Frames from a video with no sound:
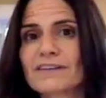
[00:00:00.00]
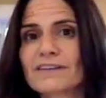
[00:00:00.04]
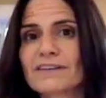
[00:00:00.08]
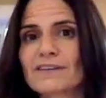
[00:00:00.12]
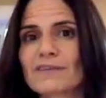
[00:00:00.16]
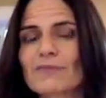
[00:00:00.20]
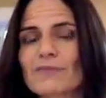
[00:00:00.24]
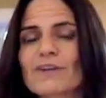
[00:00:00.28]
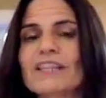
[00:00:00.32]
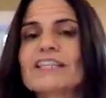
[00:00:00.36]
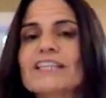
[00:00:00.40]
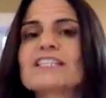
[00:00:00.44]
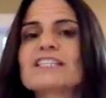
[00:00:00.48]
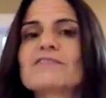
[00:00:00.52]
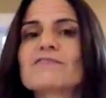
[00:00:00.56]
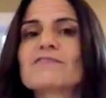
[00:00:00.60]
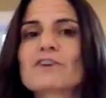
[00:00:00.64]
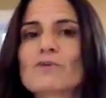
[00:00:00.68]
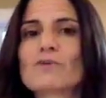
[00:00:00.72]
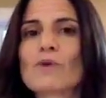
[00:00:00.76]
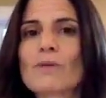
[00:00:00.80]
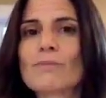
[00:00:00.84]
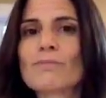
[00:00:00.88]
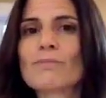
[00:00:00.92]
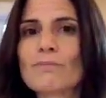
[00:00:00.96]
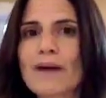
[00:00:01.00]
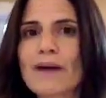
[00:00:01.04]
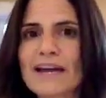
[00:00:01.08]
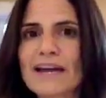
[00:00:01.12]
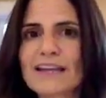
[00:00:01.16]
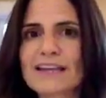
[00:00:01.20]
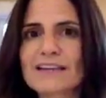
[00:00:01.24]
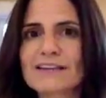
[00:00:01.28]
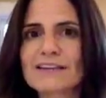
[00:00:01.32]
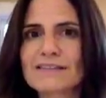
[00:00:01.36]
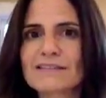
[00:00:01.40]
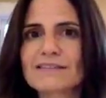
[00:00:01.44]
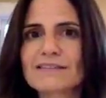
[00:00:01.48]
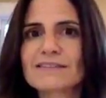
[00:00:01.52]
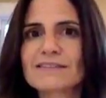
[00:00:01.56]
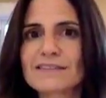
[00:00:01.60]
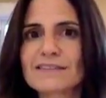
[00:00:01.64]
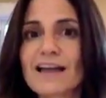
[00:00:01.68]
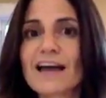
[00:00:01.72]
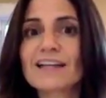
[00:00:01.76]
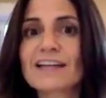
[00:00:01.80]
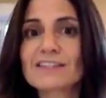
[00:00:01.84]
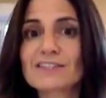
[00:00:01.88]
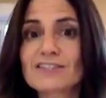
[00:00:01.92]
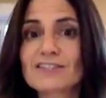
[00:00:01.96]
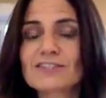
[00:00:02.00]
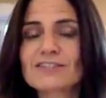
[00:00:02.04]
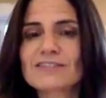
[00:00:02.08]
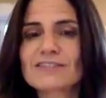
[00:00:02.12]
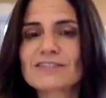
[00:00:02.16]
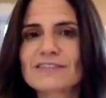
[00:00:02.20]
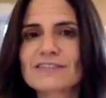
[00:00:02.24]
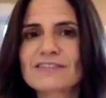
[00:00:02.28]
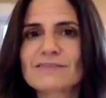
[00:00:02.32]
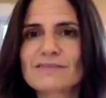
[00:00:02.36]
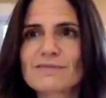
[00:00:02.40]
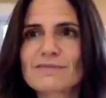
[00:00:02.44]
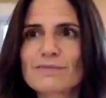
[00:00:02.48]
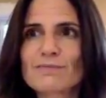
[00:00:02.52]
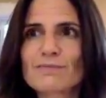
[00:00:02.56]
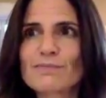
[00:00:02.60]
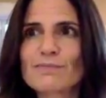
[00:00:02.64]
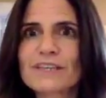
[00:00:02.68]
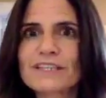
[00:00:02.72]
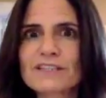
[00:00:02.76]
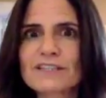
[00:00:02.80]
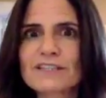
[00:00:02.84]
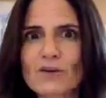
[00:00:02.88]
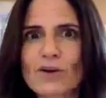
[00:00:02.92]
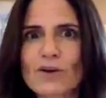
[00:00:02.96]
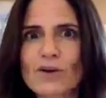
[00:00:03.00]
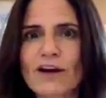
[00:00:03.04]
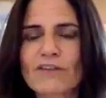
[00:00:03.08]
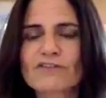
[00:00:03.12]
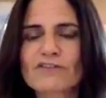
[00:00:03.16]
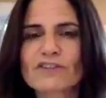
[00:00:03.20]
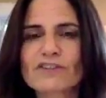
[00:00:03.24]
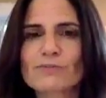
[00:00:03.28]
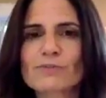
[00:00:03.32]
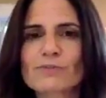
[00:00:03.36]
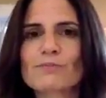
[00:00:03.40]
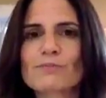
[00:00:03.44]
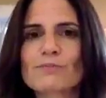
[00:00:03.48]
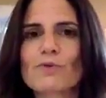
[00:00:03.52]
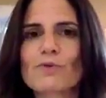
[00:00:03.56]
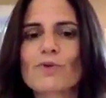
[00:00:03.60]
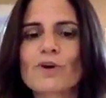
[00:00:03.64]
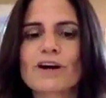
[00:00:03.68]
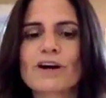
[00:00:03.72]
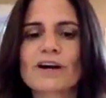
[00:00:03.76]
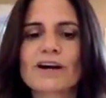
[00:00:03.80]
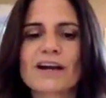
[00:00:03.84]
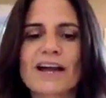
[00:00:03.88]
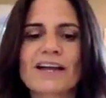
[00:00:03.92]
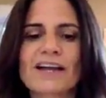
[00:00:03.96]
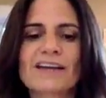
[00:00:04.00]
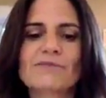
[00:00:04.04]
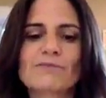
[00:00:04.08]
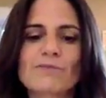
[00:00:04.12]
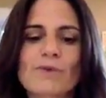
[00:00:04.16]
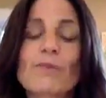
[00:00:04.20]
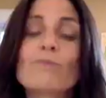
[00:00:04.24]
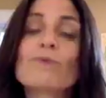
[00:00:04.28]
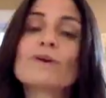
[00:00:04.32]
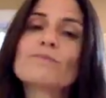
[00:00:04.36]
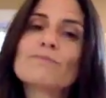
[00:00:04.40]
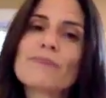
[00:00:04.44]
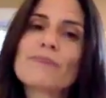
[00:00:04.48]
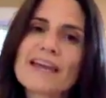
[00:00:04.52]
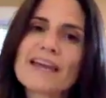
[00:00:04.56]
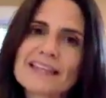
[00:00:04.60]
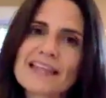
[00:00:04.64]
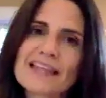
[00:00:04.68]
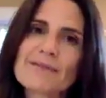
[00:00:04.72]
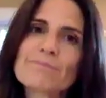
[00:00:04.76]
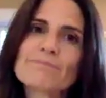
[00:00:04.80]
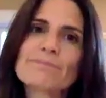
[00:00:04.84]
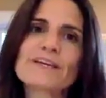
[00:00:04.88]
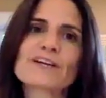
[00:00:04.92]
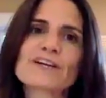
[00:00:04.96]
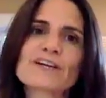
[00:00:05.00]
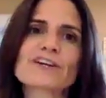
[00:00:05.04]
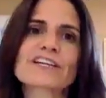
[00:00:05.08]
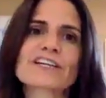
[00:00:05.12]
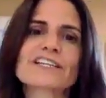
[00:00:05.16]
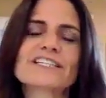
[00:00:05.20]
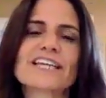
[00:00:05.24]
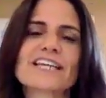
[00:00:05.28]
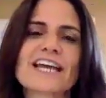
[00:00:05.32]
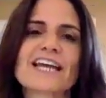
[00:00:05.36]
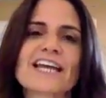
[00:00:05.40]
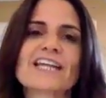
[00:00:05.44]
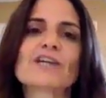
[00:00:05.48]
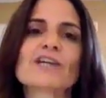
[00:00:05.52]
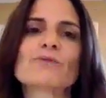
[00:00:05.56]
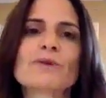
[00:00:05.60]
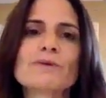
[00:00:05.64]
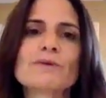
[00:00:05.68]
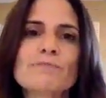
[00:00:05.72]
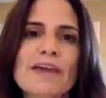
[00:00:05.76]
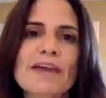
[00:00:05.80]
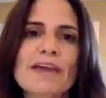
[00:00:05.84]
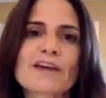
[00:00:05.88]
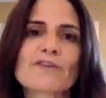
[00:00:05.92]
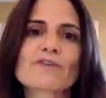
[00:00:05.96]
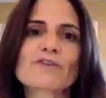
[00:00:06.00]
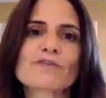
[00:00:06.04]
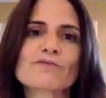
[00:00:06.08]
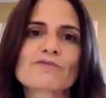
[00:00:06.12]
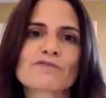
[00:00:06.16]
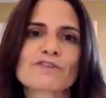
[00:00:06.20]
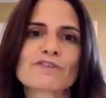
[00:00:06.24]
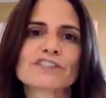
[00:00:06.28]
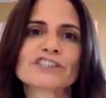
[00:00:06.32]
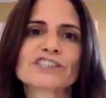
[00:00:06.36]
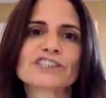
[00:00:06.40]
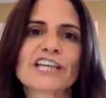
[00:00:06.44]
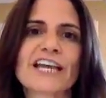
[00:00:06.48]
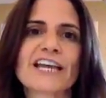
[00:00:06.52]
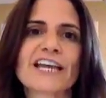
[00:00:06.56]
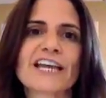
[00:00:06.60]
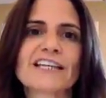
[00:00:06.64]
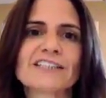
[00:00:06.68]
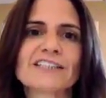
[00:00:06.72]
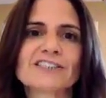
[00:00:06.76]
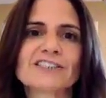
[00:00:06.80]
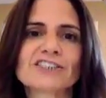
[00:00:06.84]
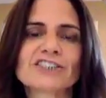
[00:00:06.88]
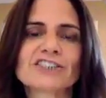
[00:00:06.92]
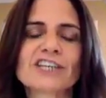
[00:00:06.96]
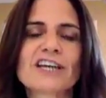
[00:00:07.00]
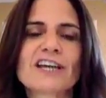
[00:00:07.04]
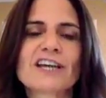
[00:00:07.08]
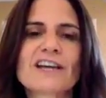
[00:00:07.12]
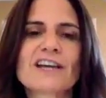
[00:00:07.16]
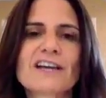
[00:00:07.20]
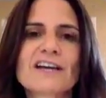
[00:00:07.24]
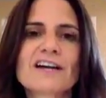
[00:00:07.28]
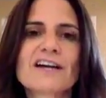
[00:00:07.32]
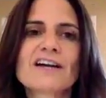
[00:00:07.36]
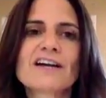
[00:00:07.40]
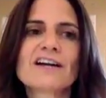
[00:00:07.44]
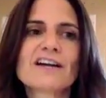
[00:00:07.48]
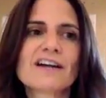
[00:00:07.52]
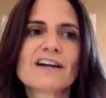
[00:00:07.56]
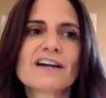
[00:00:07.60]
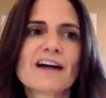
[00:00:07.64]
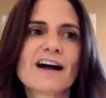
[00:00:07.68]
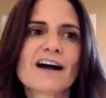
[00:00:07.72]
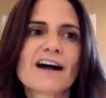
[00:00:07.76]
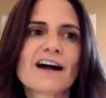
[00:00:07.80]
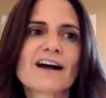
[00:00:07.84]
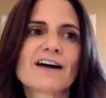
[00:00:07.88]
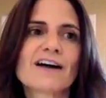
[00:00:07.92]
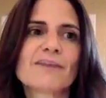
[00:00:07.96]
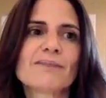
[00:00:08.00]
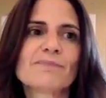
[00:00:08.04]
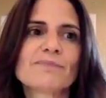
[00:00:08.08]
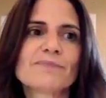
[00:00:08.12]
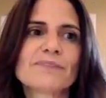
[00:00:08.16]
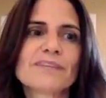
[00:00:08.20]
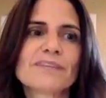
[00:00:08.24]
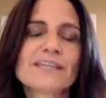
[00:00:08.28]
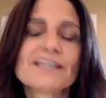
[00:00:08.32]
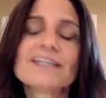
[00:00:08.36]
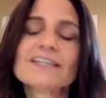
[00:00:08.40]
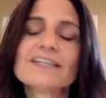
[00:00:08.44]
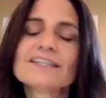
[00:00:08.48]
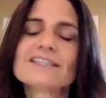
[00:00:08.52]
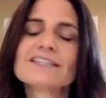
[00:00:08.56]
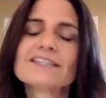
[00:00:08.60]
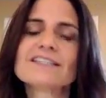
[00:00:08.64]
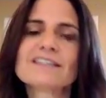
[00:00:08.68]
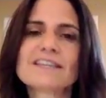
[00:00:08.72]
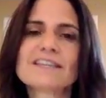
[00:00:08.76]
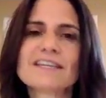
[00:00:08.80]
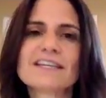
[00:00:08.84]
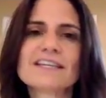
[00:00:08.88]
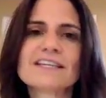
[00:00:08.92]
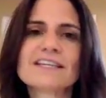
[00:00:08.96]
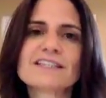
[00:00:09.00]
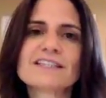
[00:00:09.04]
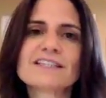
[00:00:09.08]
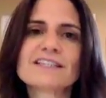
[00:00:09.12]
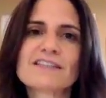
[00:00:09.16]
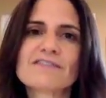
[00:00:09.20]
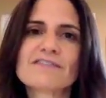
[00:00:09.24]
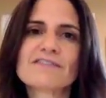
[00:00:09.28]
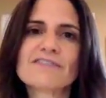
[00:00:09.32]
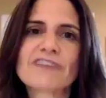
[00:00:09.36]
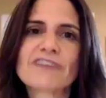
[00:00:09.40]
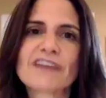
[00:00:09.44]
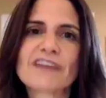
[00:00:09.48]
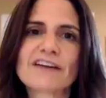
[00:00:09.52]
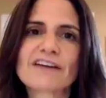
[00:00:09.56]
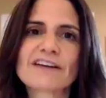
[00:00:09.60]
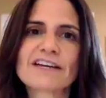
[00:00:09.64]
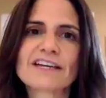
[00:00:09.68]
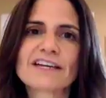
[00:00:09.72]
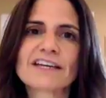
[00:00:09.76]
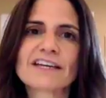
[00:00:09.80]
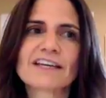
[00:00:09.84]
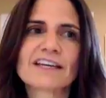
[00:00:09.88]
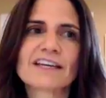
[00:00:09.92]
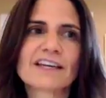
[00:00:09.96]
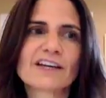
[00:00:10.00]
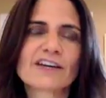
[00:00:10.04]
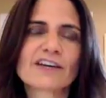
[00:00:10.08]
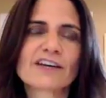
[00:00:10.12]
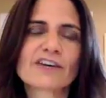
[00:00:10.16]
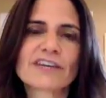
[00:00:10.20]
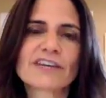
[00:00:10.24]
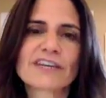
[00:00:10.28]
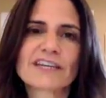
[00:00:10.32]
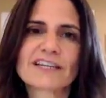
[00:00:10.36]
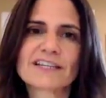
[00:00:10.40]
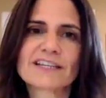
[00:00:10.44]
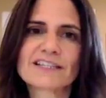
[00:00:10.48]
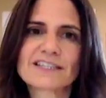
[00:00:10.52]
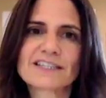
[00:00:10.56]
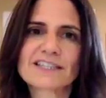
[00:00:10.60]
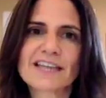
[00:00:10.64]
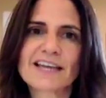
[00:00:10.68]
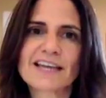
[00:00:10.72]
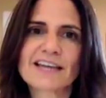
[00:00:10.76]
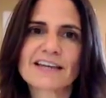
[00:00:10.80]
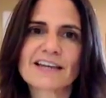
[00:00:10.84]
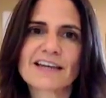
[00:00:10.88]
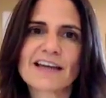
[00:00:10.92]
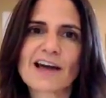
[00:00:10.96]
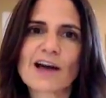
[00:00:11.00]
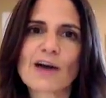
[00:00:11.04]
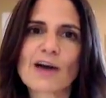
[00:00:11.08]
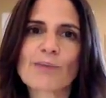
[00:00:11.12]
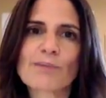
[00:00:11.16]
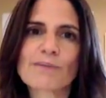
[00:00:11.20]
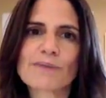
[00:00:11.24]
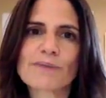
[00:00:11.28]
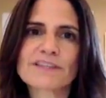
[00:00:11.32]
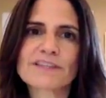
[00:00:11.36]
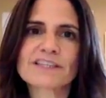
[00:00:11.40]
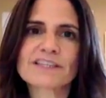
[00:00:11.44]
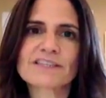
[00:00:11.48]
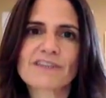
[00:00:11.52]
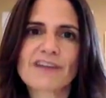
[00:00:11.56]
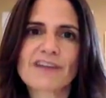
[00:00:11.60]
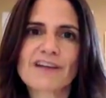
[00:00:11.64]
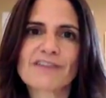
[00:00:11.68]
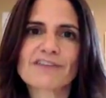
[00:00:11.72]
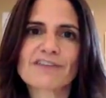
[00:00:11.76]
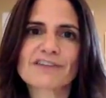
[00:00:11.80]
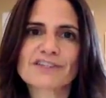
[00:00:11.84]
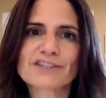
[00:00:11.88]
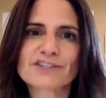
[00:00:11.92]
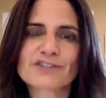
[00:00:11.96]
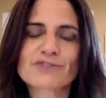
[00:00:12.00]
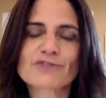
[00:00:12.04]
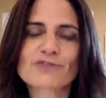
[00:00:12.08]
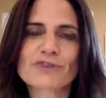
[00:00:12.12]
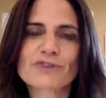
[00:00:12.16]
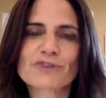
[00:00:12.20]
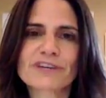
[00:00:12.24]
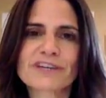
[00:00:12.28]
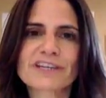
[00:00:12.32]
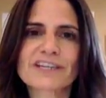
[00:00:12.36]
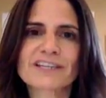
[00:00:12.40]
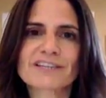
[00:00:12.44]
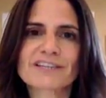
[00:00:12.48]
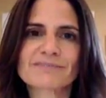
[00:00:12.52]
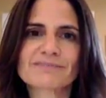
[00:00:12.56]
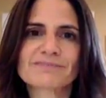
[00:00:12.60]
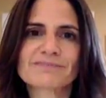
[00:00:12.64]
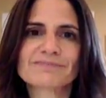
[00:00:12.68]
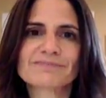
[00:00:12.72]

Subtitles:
We listen for what might not be so comfortable more. And when we make that bigger container, we make room for change. It is the very ingredients that help us evolve our story.